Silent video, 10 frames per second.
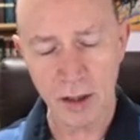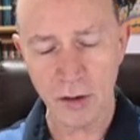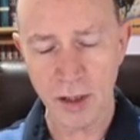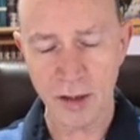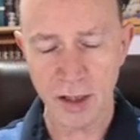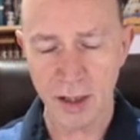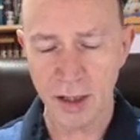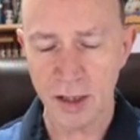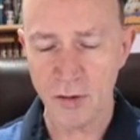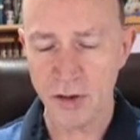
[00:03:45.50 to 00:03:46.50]
look at the
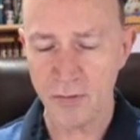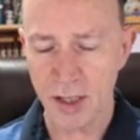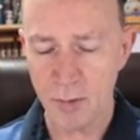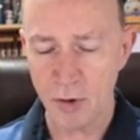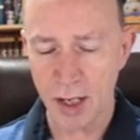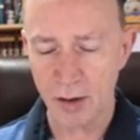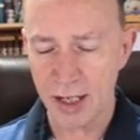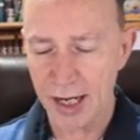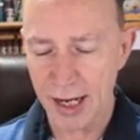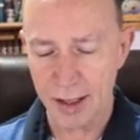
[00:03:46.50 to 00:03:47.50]
use of the Hebrew noun
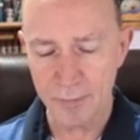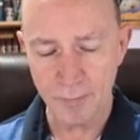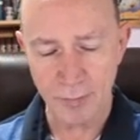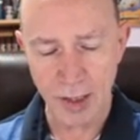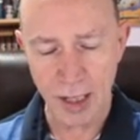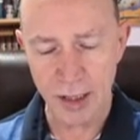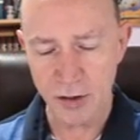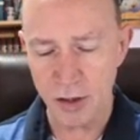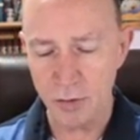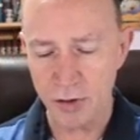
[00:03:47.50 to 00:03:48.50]
chen, it
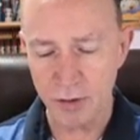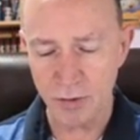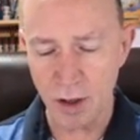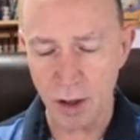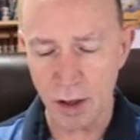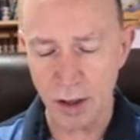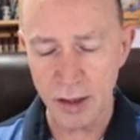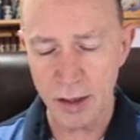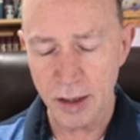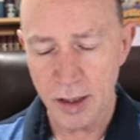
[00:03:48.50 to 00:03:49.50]
is used of
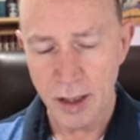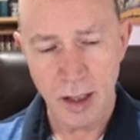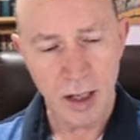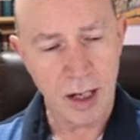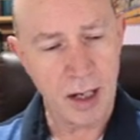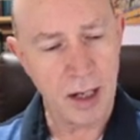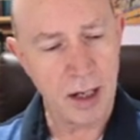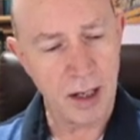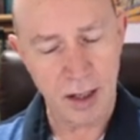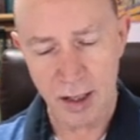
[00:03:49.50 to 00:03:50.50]
God.
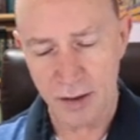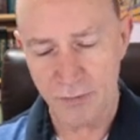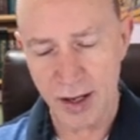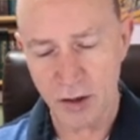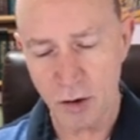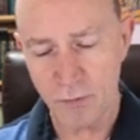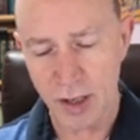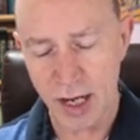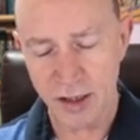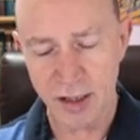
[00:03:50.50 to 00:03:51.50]
Uh, in fact, over
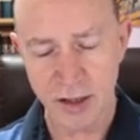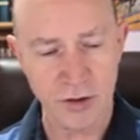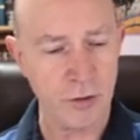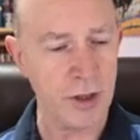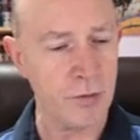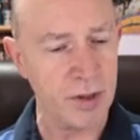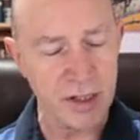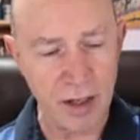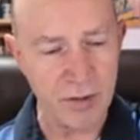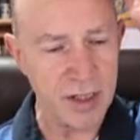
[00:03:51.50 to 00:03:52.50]
in Exodus 33,
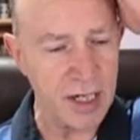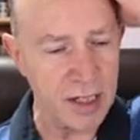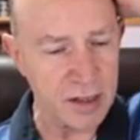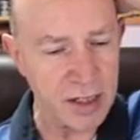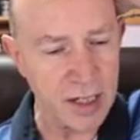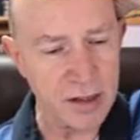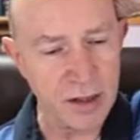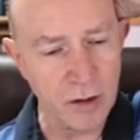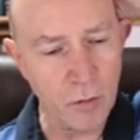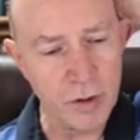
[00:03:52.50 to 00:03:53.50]
17, it says,
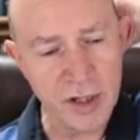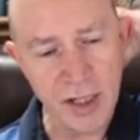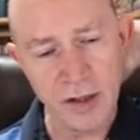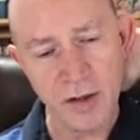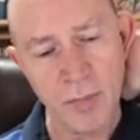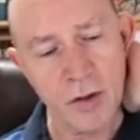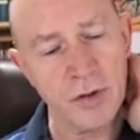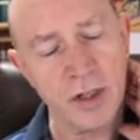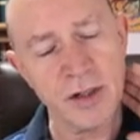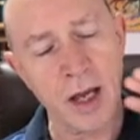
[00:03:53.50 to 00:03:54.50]
The Lord said to
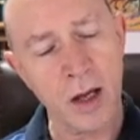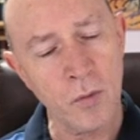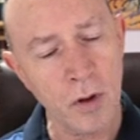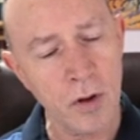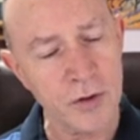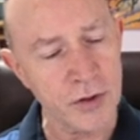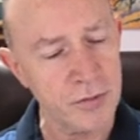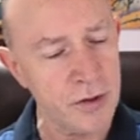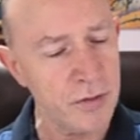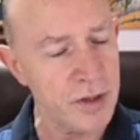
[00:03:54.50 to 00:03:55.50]
Moses, I will also
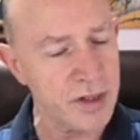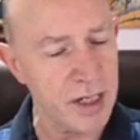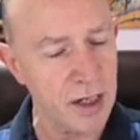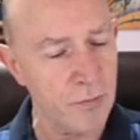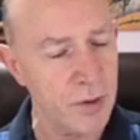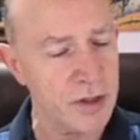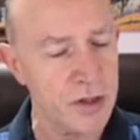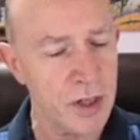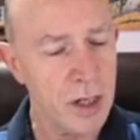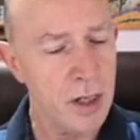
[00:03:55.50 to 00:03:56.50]
do this thing of
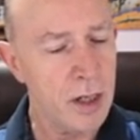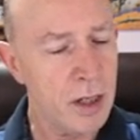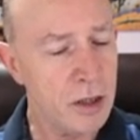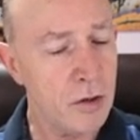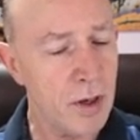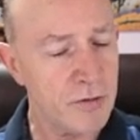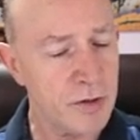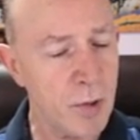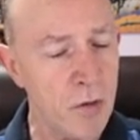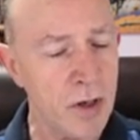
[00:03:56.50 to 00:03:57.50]
which you have
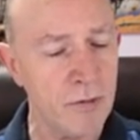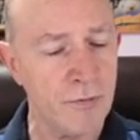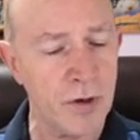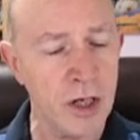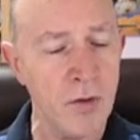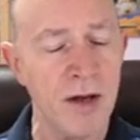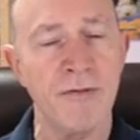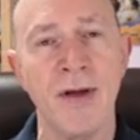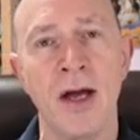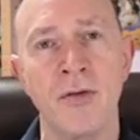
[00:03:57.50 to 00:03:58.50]
spoken, for you have
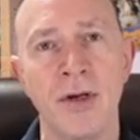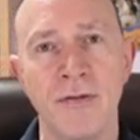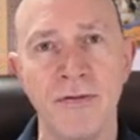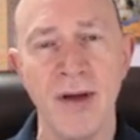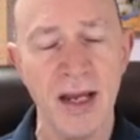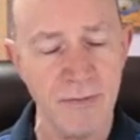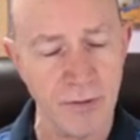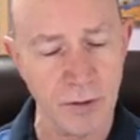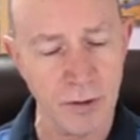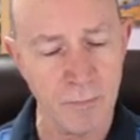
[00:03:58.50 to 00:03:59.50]
found
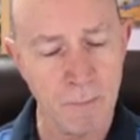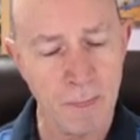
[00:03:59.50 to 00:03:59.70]
favor